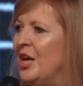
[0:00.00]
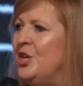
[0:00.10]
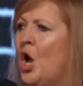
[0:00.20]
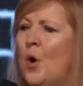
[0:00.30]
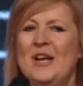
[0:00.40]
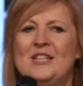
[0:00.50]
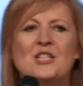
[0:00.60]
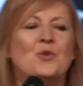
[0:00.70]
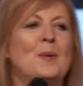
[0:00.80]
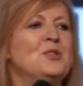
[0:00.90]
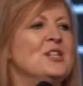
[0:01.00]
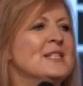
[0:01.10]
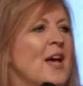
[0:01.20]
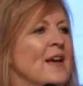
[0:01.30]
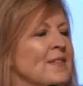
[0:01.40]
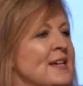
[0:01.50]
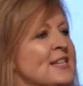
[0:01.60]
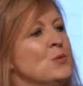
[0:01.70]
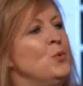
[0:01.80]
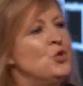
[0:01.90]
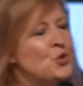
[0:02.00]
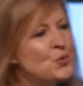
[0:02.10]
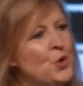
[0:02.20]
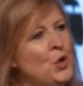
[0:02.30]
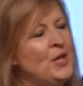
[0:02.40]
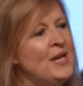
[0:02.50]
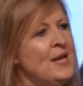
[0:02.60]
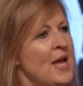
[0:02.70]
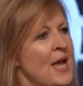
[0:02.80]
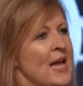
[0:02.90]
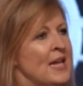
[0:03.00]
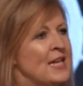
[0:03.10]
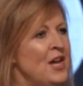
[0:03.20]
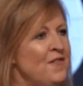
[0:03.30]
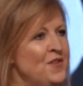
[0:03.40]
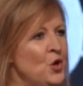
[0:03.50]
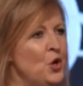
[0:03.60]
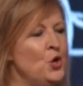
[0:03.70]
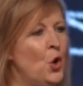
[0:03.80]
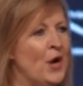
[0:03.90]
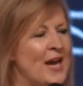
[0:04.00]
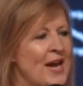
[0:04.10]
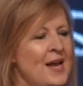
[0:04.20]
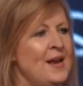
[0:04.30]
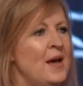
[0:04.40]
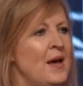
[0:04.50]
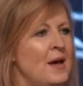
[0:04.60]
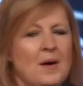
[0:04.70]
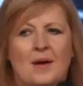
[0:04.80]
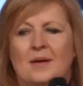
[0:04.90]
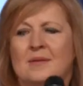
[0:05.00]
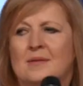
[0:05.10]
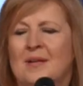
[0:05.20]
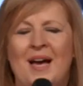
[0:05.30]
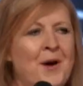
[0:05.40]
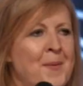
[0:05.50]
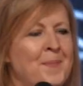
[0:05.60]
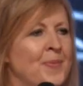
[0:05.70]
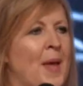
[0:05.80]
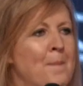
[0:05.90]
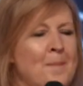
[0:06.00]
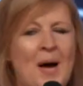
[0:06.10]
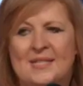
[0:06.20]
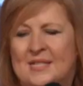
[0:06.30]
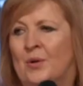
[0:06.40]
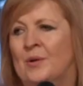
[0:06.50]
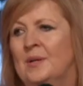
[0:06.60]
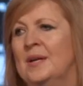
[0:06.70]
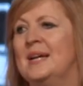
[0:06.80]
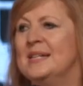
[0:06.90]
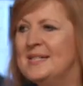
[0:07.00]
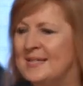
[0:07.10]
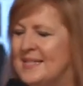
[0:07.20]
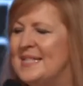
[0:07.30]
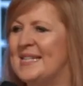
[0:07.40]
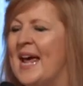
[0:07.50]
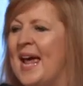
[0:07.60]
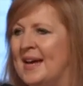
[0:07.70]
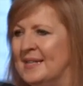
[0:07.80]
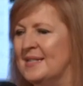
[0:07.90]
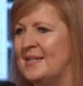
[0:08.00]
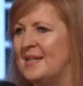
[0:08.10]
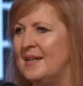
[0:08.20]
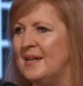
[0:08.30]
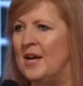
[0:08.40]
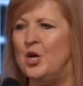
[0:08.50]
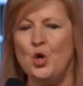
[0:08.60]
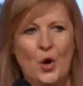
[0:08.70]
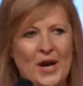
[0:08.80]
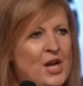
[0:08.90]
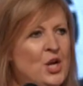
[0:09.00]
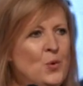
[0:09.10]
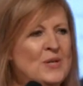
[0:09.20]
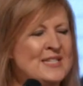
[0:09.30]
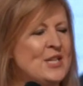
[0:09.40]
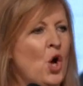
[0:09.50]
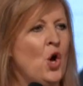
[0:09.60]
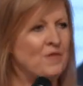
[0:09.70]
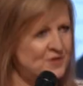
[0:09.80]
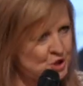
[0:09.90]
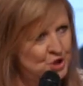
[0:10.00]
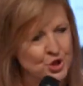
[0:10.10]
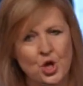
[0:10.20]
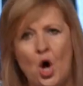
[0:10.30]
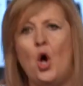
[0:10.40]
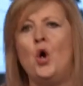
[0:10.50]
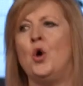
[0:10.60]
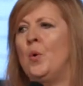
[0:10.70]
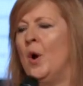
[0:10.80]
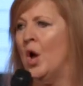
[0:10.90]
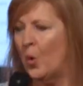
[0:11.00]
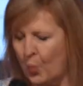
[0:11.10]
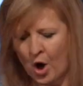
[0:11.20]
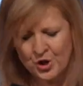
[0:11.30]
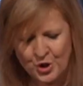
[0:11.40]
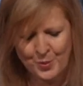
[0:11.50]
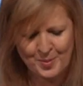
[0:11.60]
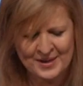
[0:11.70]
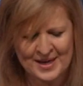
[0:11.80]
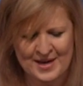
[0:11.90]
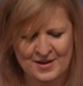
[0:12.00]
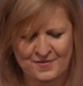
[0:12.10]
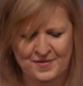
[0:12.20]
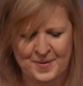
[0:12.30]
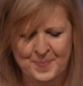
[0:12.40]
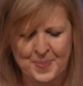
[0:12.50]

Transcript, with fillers: Knowing scriptures like this will truly give you your inner um, muscle to stand, your inner resolve to know what you believe.